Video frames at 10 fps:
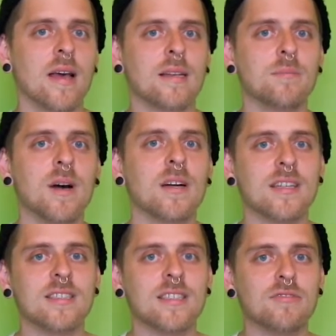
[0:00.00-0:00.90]
And
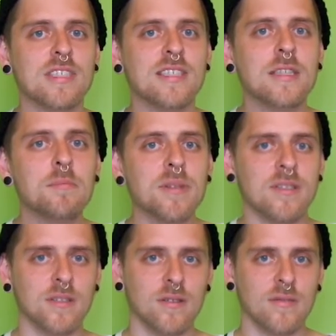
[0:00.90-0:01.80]
Mark is the
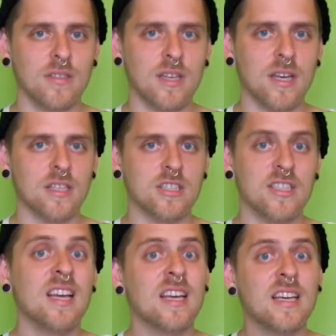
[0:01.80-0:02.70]
recipient of this
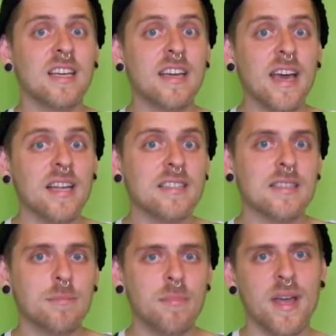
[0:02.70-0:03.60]
action. He gets
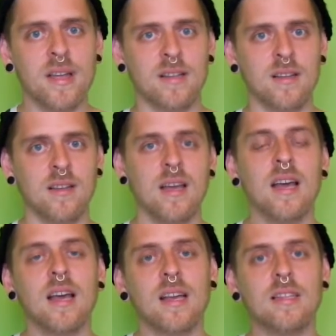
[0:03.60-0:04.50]
the pen.
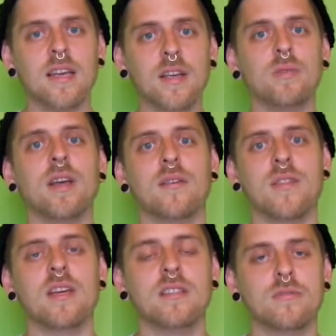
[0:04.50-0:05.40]
And here we have
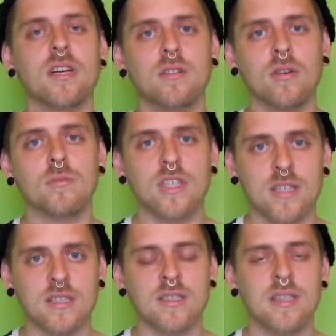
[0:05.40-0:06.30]
the indirect
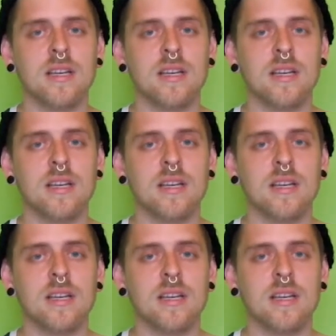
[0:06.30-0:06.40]
object.